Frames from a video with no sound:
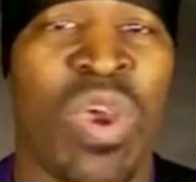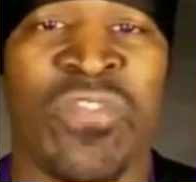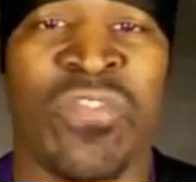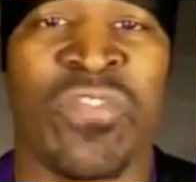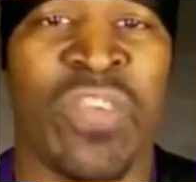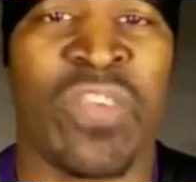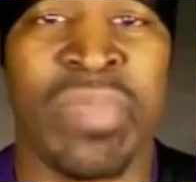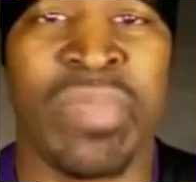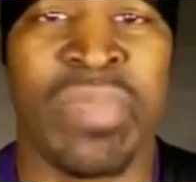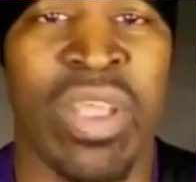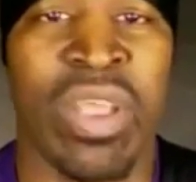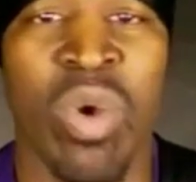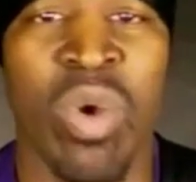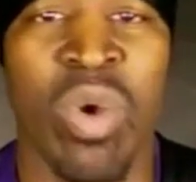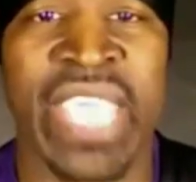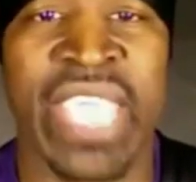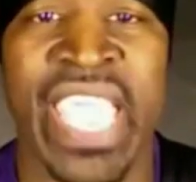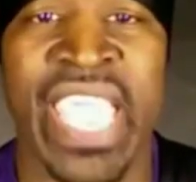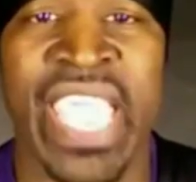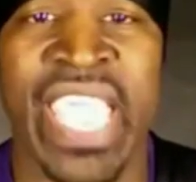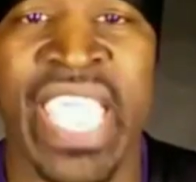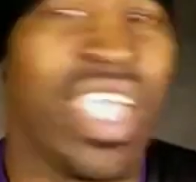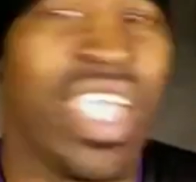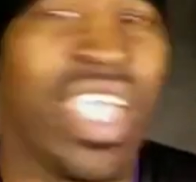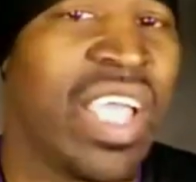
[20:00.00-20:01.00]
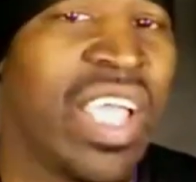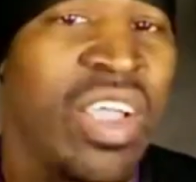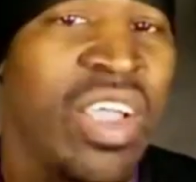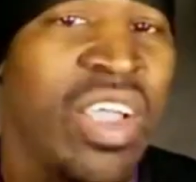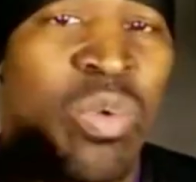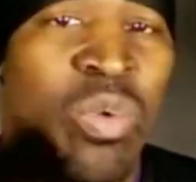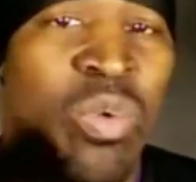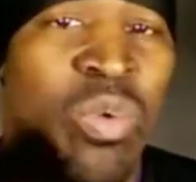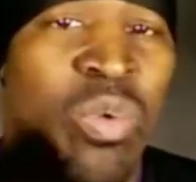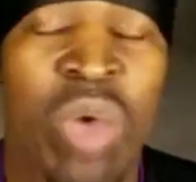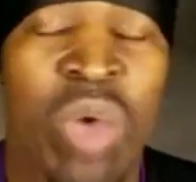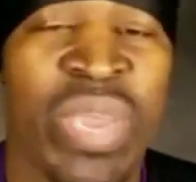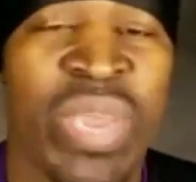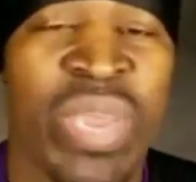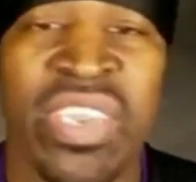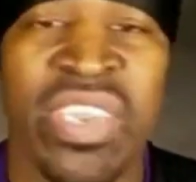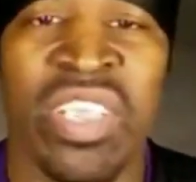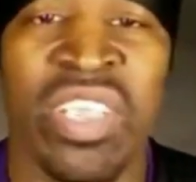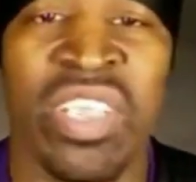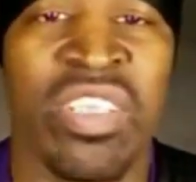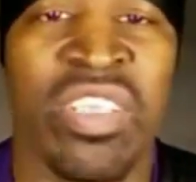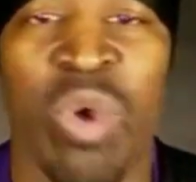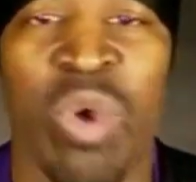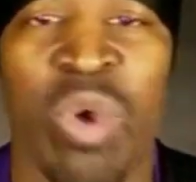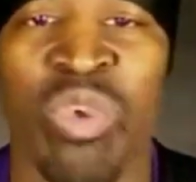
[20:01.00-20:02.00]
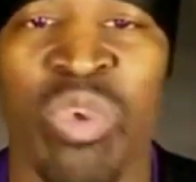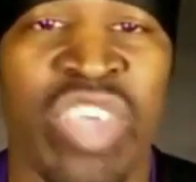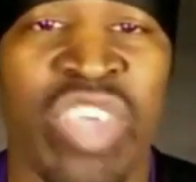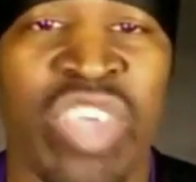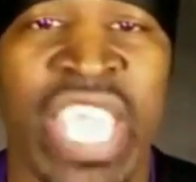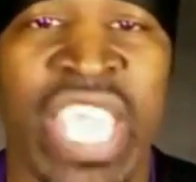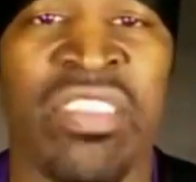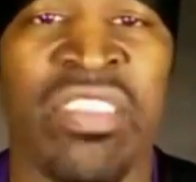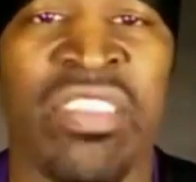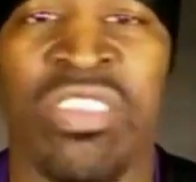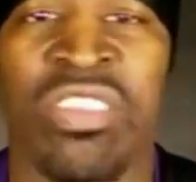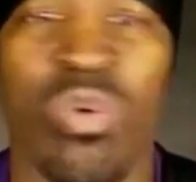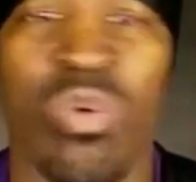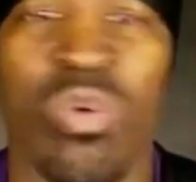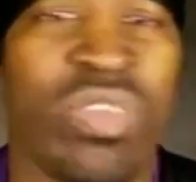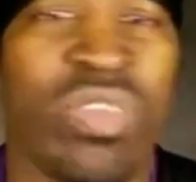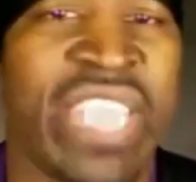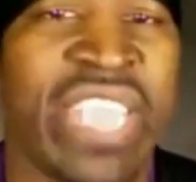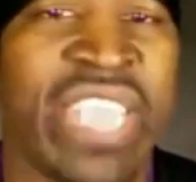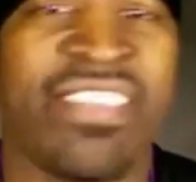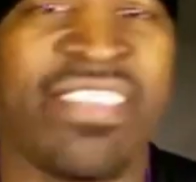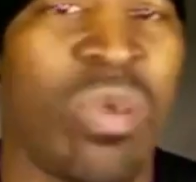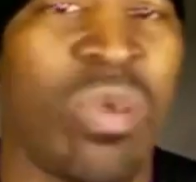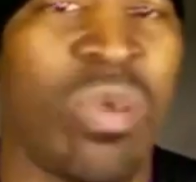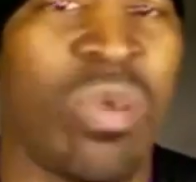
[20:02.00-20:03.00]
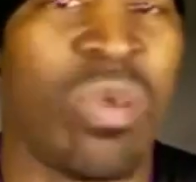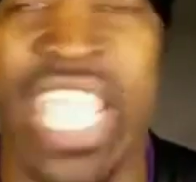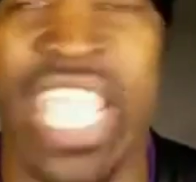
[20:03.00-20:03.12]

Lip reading: work for me, okay. What we negotiate and do, that's